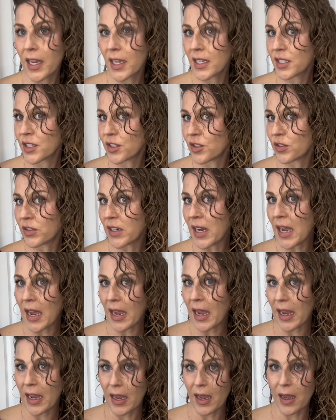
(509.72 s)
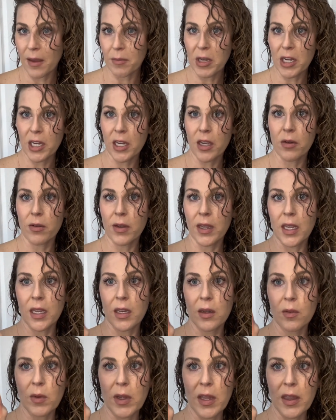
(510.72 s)
it's dry. I'm gonna go
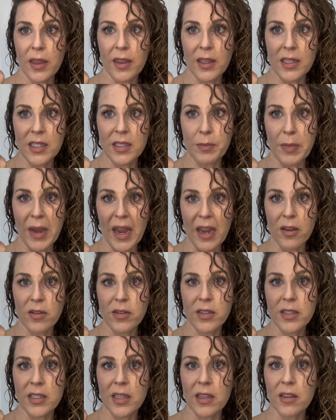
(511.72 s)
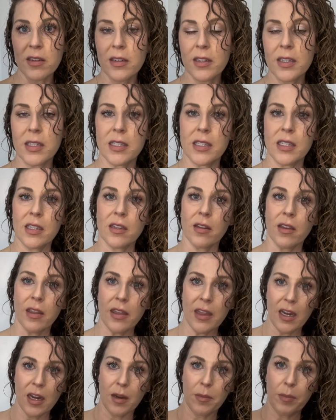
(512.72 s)
in with this BioSilk Silk
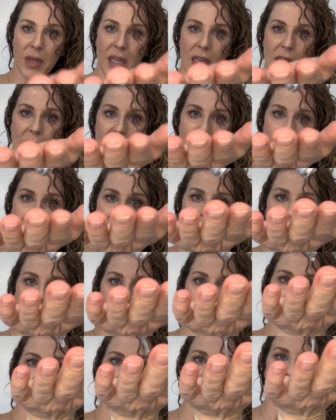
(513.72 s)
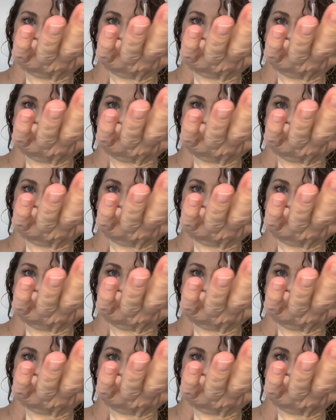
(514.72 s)
Therapy Lite.